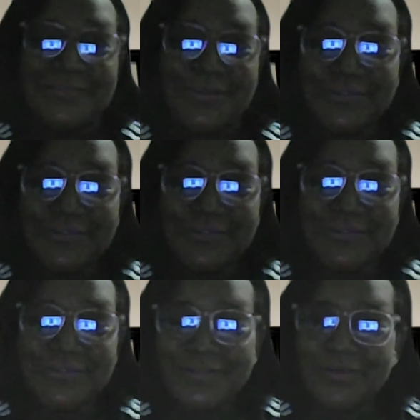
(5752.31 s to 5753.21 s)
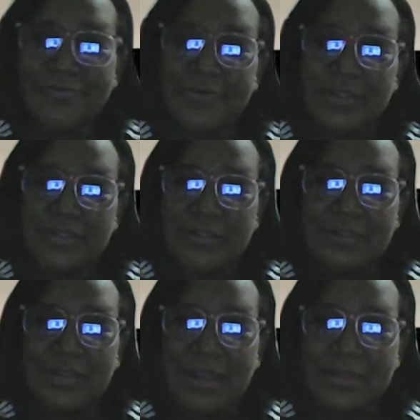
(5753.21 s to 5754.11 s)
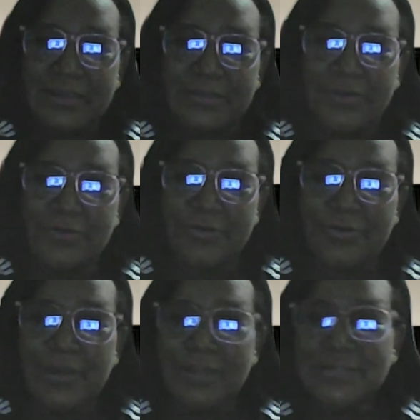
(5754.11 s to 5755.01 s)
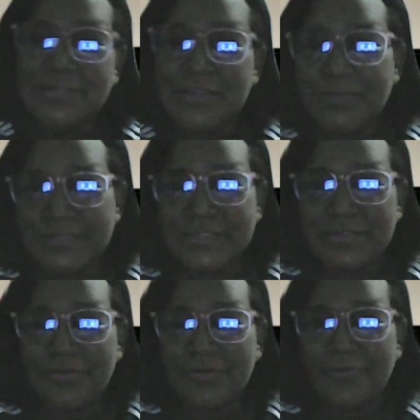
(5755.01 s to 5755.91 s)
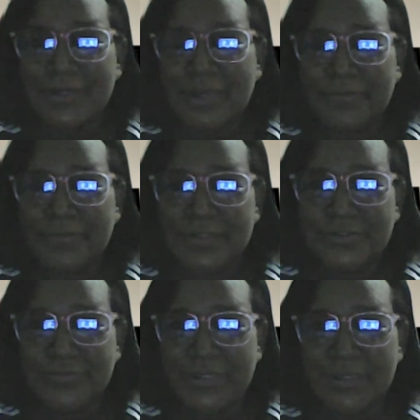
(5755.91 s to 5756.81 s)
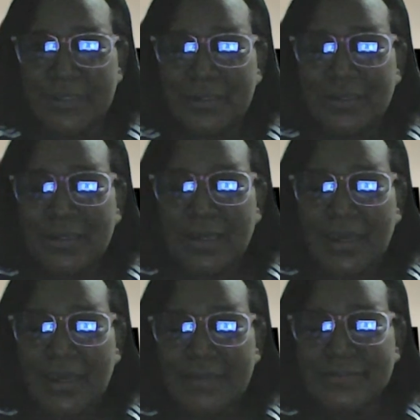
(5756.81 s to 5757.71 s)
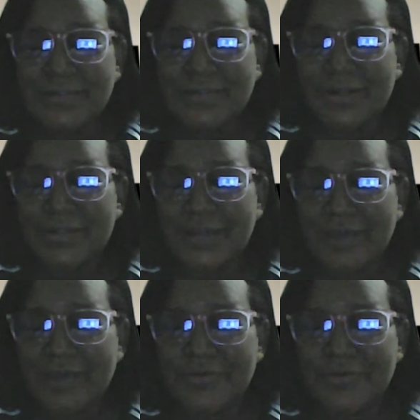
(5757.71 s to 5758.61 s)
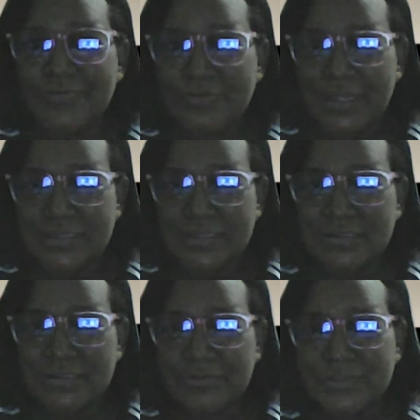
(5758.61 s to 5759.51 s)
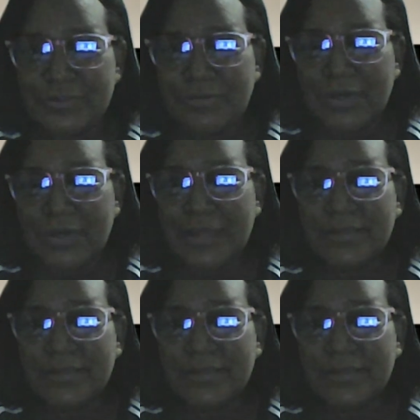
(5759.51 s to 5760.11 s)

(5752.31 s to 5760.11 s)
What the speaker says: Just to give you a little highlight or a synopsis of what happened to me. I started having flu-like symptoms, so I